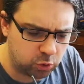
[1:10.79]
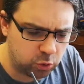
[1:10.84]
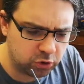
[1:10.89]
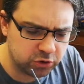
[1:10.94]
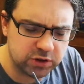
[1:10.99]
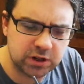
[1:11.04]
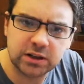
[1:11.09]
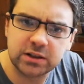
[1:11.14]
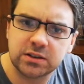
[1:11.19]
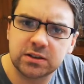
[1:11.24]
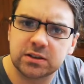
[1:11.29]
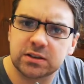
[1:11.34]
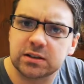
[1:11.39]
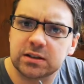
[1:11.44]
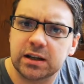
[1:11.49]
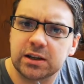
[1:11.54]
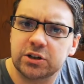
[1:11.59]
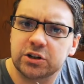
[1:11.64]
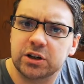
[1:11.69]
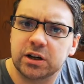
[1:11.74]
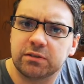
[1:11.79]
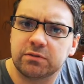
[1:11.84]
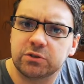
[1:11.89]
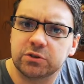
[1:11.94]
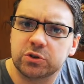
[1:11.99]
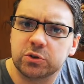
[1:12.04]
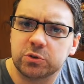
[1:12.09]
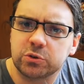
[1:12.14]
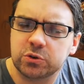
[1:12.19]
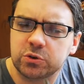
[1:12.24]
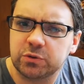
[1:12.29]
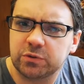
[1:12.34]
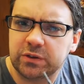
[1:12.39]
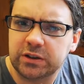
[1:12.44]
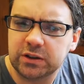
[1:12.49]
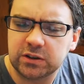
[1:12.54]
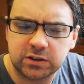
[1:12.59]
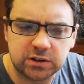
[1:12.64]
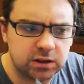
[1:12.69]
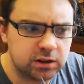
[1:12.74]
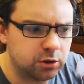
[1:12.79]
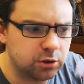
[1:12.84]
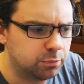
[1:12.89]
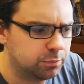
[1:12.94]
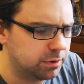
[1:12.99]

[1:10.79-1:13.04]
quantized energy levels also feels a little